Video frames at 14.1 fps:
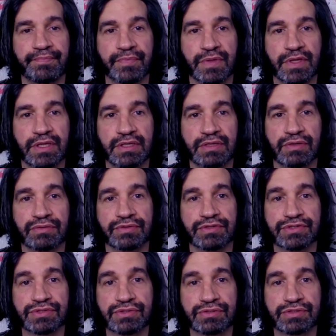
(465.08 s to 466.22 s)
they own the
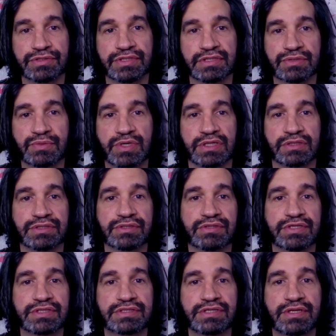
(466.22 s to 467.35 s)
stores as well. So
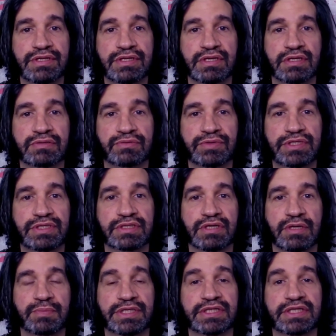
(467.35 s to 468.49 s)
there's nothing really
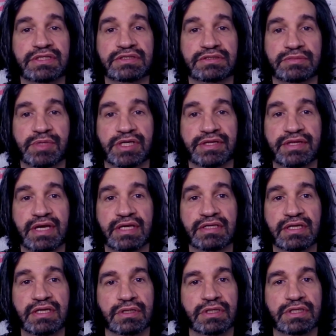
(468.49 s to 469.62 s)
complicated about that.
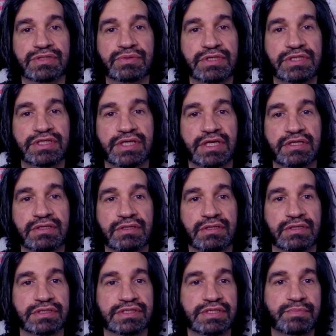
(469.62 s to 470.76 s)
It's really, again,
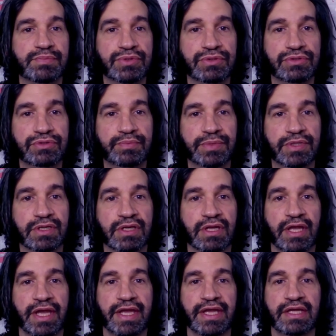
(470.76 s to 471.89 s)
a simple loop
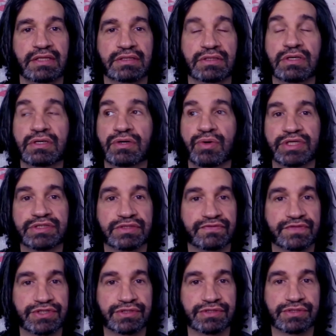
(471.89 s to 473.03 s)
and quite a
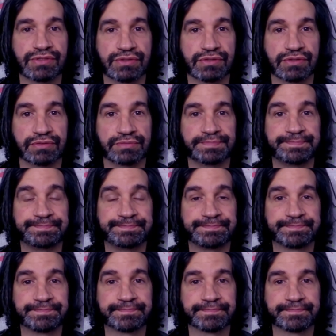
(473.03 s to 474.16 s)
vicious circle.
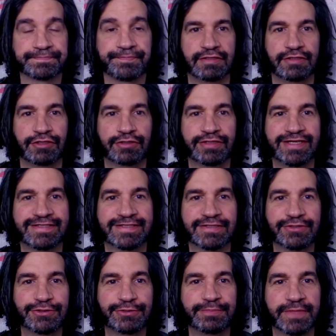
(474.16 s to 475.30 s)
Okay,
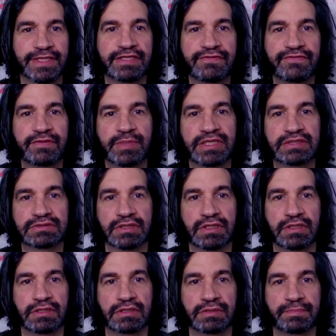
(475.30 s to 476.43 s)
so enough about
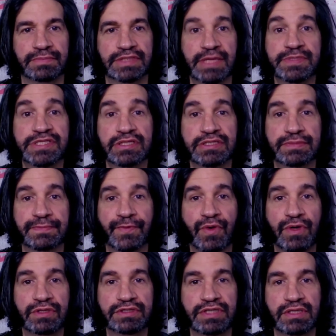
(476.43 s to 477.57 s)
Capitalism
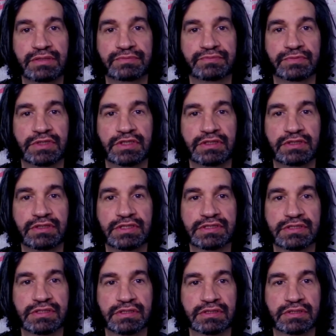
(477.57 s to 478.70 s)
Noir now.
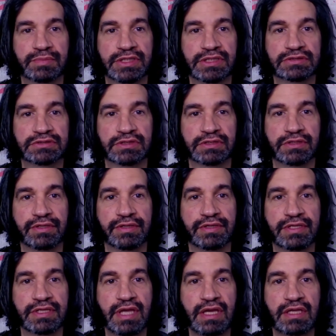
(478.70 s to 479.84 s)
Let's talk about
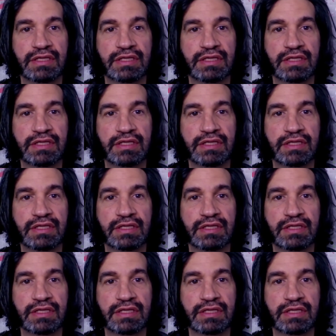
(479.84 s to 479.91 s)
the end